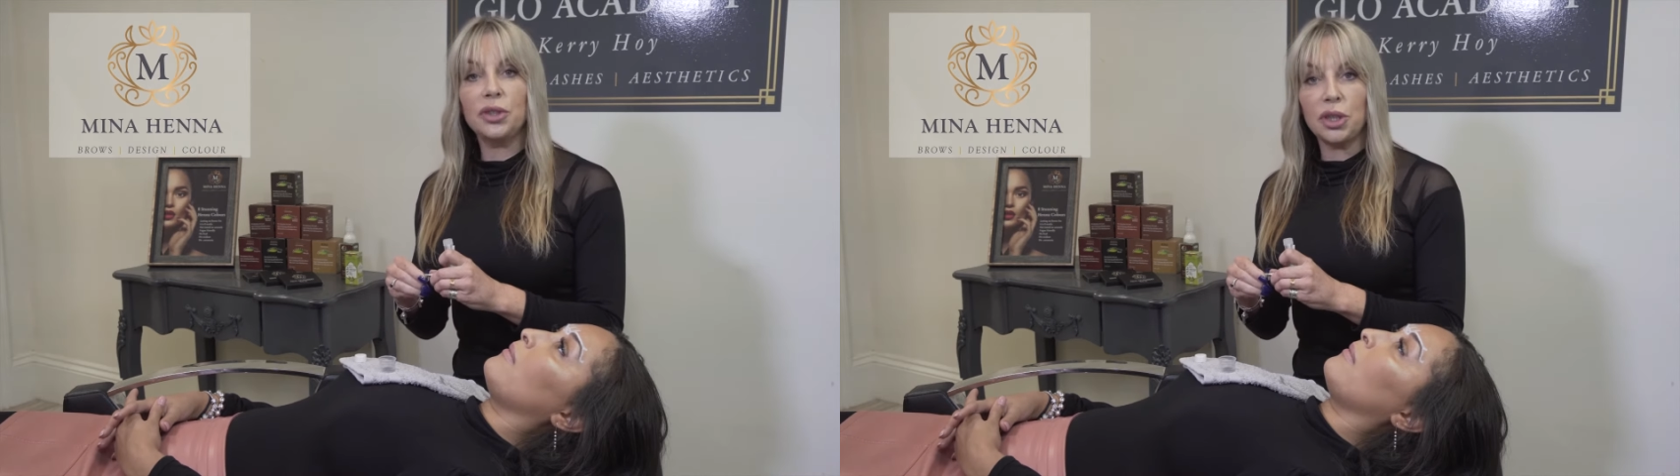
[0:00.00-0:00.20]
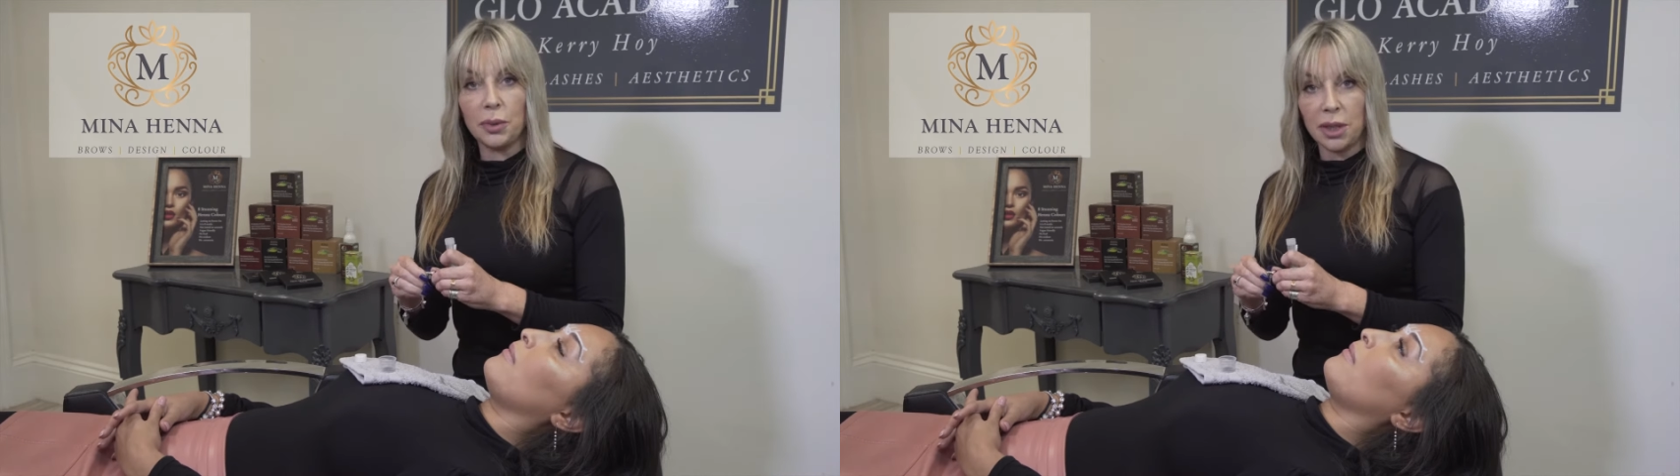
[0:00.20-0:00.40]

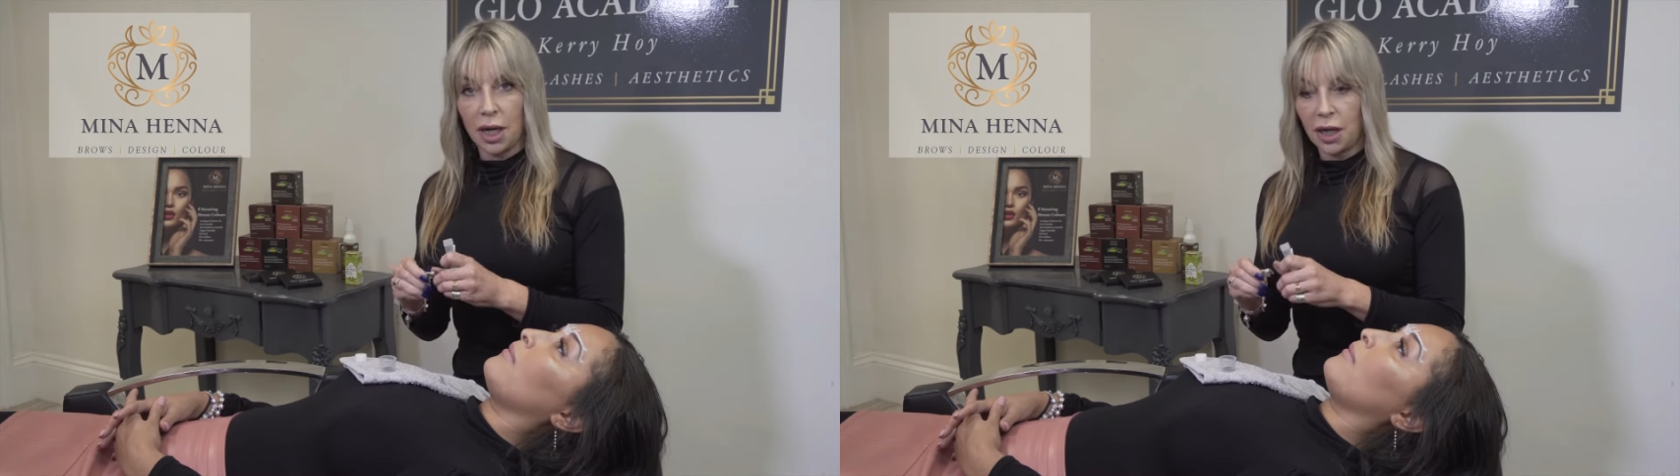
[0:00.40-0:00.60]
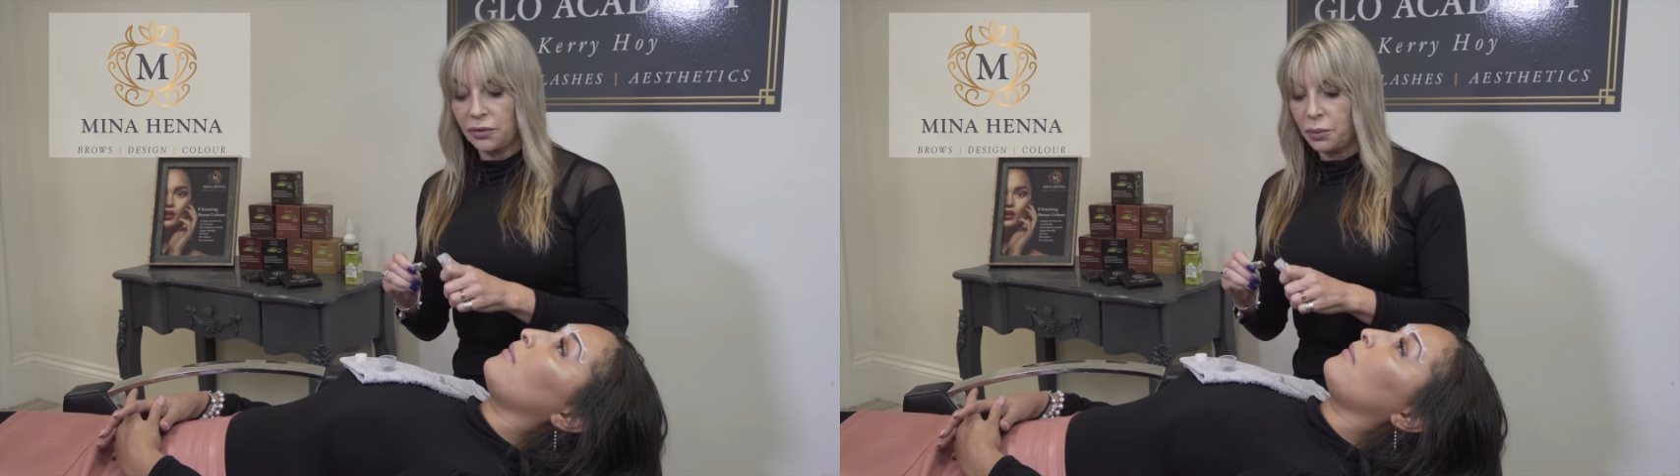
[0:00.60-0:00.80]
for
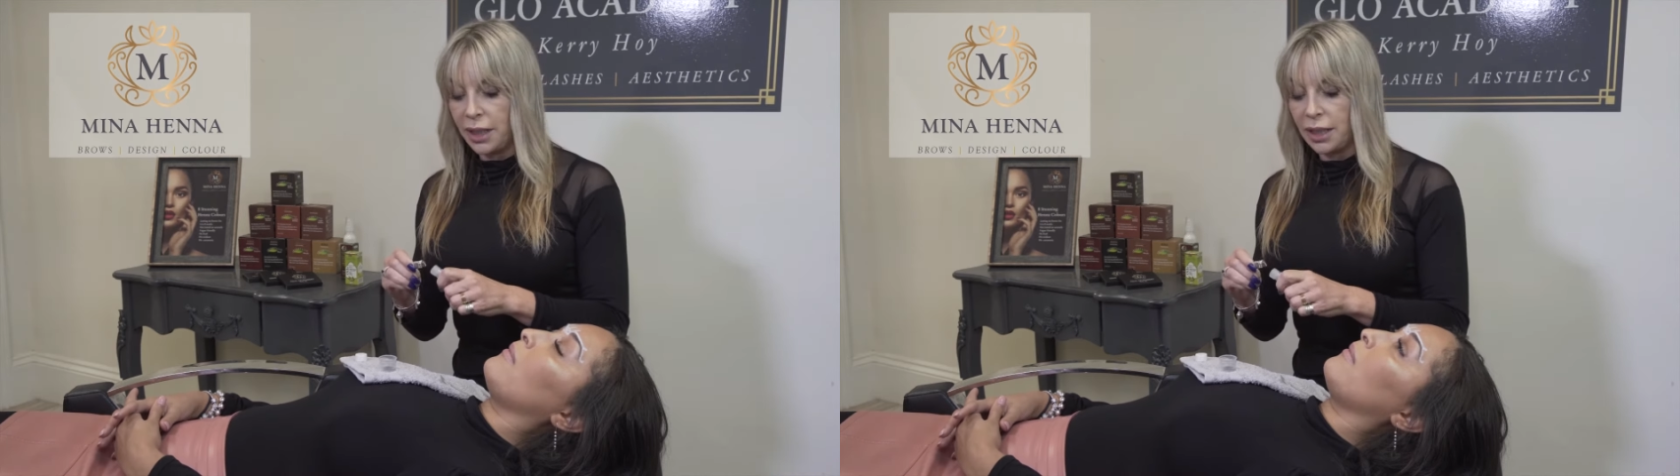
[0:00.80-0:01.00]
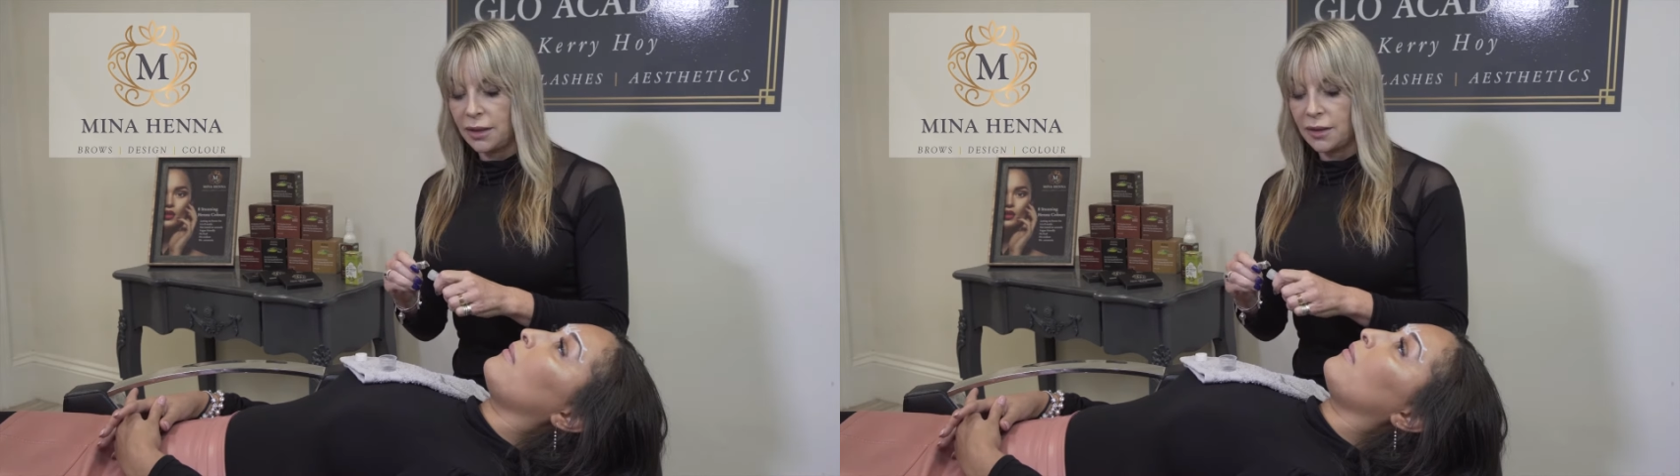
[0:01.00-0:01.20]
2.5
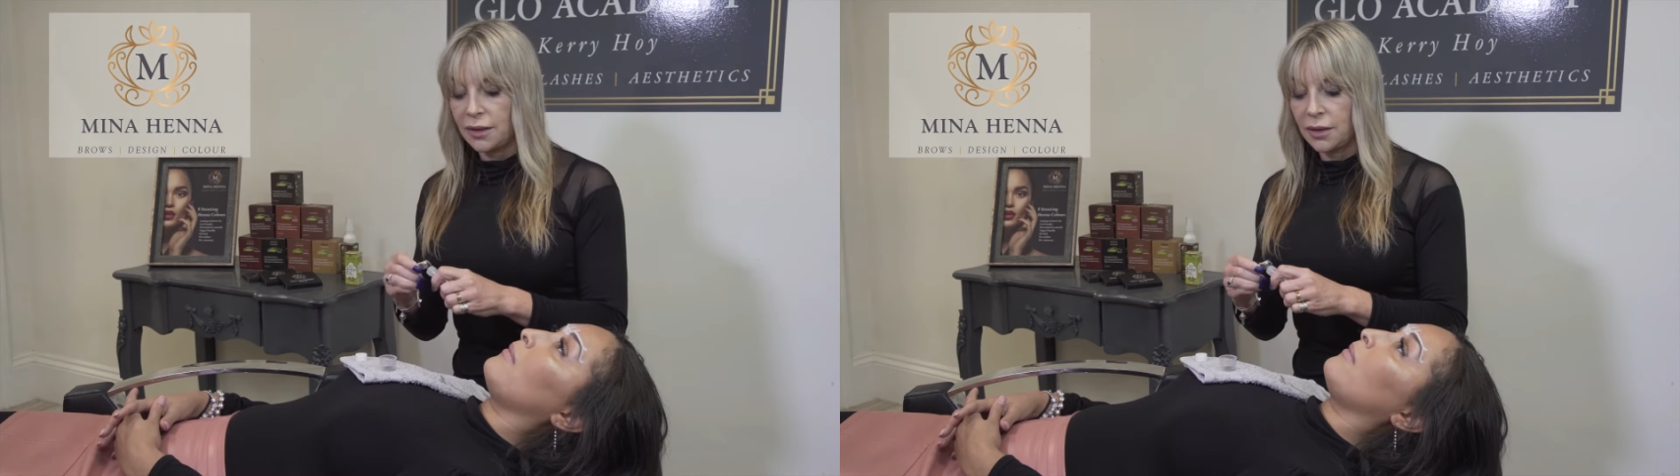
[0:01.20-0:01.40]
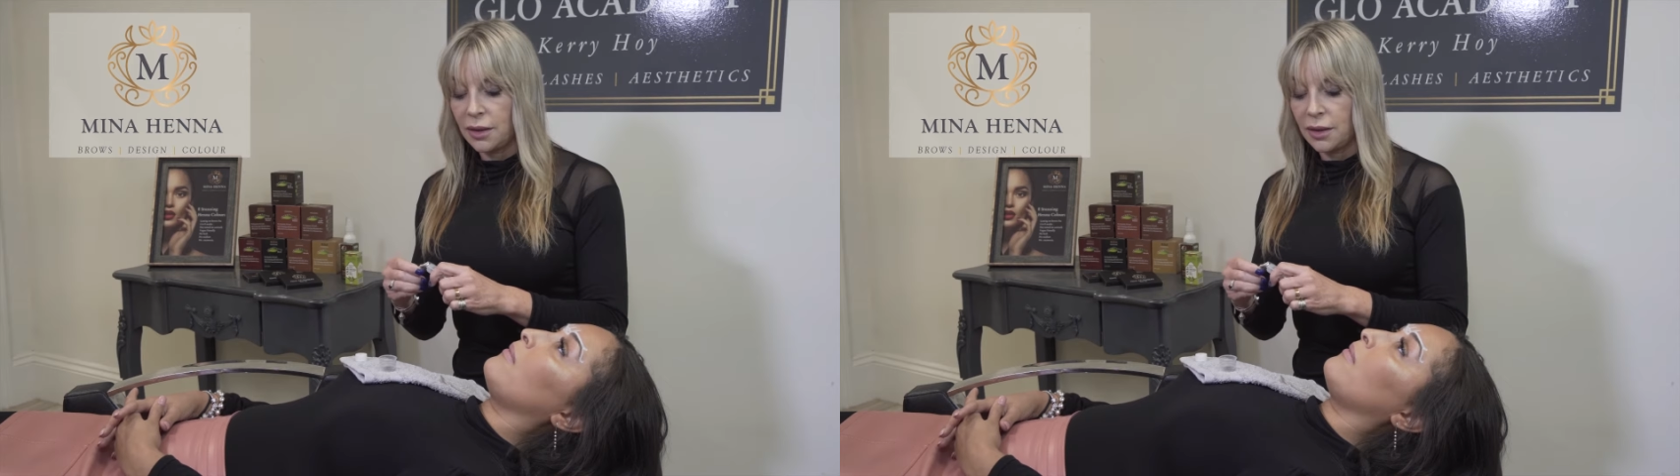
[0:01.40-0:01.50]
weeks.